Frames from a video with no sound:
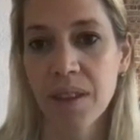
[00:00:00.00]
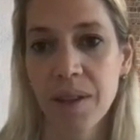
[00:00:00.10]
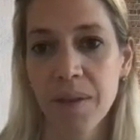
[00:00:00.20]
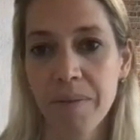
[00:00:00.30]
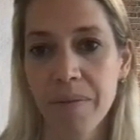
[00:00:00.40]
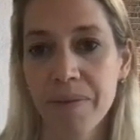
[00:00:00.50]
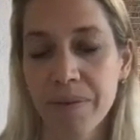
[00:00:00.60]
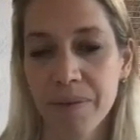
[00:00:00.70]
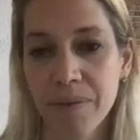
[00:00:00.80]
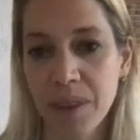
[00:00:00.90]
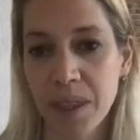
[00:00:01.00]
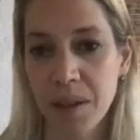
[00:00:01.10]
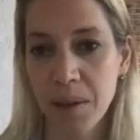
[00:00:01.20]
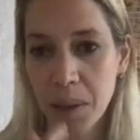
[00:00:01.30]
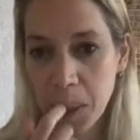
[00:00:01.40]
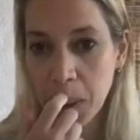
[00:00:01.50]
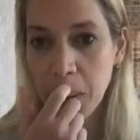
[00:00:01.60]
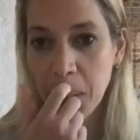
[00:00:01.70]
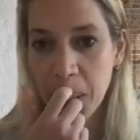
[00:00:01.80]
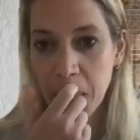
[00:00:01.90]

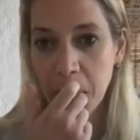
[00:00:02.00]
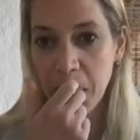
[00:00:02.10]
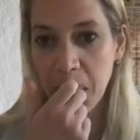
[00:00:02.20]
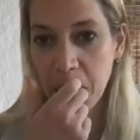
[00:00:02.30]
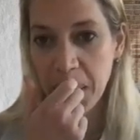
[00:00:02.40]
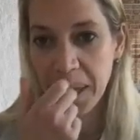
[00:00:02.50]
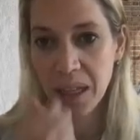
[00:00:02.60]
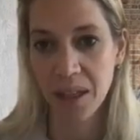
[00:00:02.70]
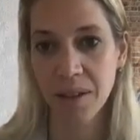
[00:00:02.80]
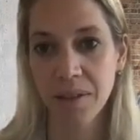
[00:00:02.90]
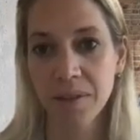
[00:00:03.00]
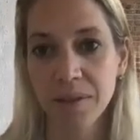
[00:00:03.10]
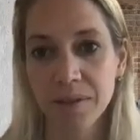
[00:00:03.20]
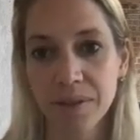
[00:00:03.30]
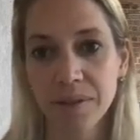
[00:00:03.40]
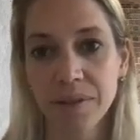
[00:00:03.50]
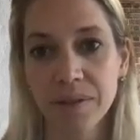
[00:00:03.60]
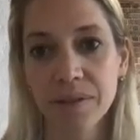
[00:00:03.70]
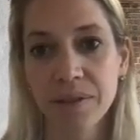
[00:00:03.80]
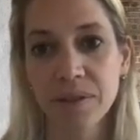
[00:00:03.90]

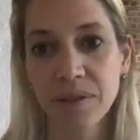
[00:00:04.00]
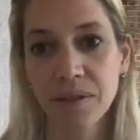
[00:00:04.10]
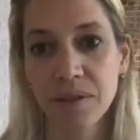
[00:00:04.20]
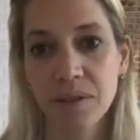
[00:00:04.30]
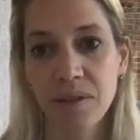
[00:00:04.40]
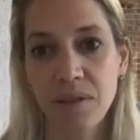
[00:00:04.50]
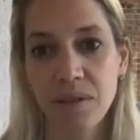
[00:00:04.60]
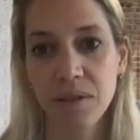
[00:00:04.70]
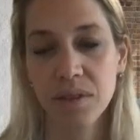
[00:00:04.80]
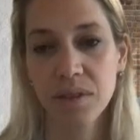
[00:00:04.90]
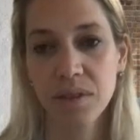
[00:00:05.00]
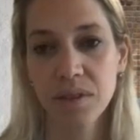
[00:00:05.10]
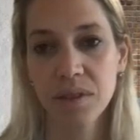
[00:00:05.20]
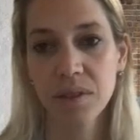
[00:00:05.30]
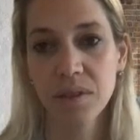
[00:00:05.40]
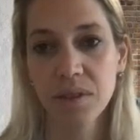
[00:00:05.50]
The person shown says nothing.